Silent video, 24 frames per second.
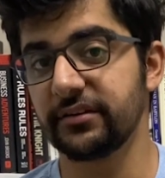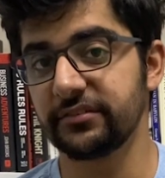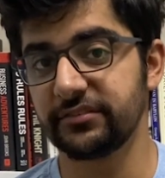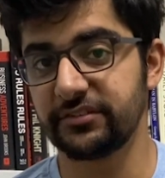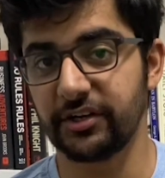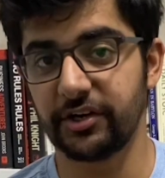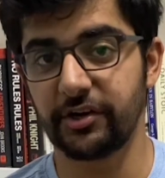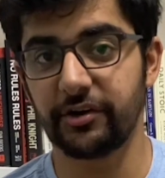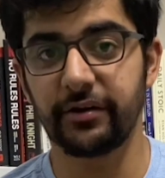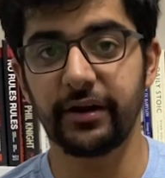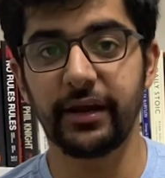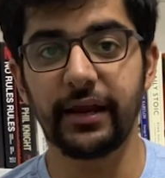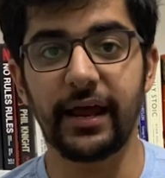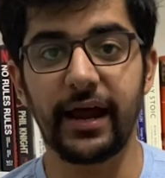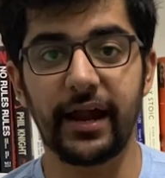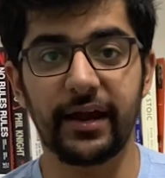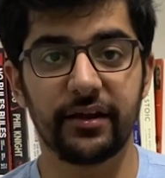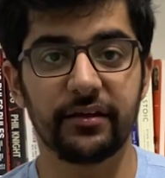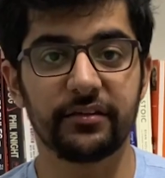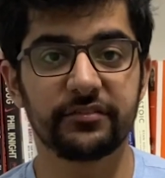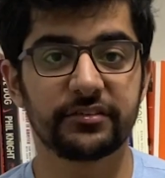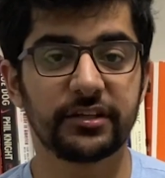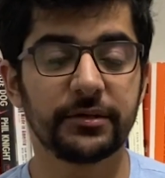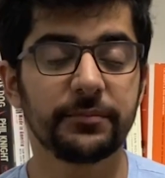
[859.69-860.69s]
considering
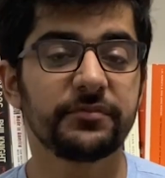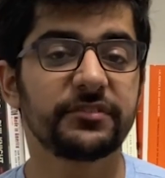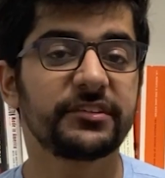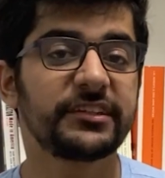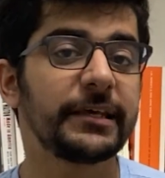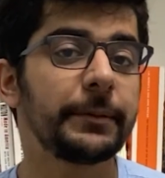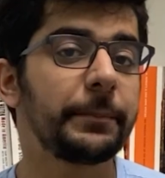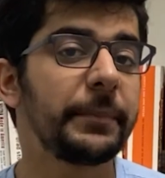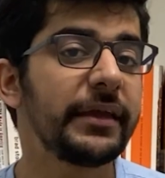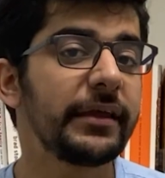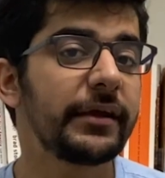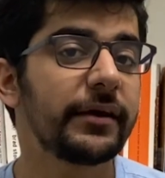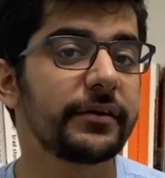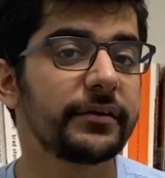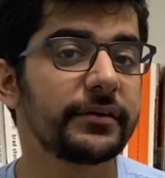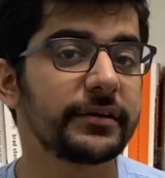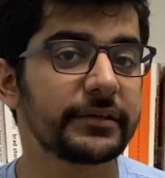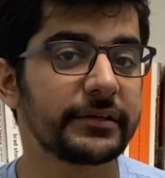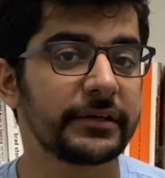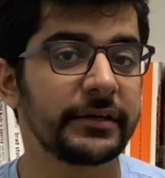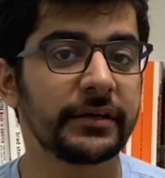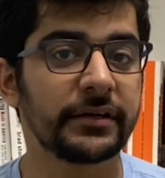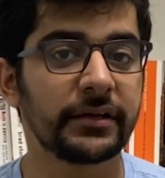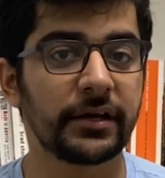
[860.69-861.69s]
adding some
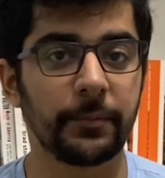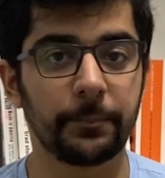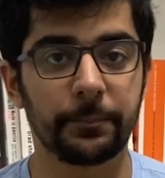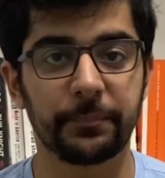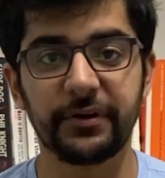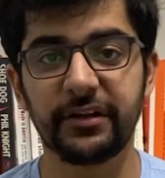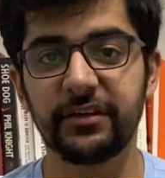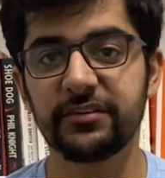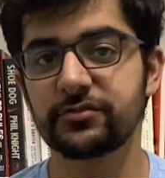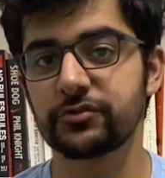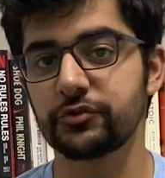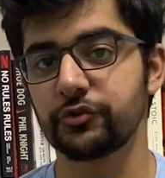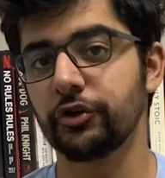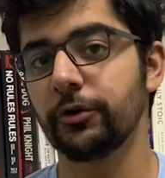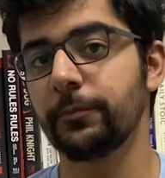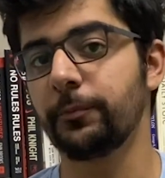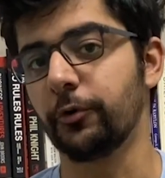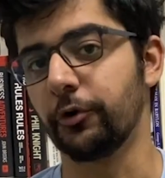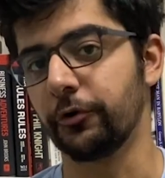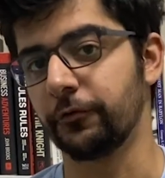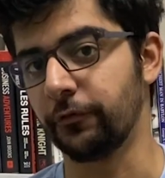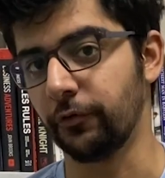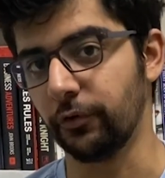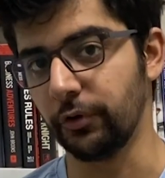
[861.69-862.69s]
semiconductor companies to your
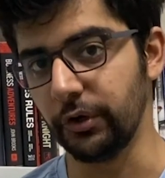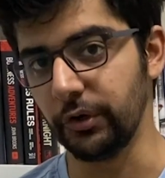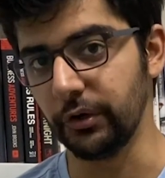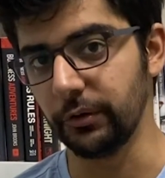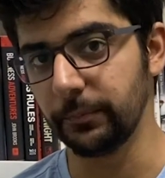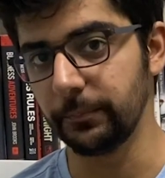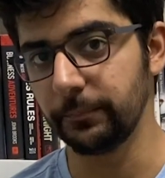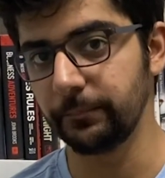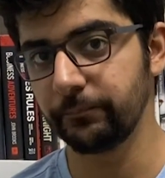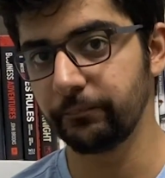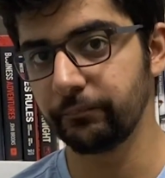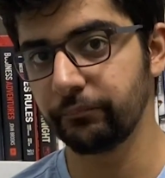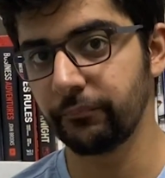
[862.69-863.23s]
portfolio.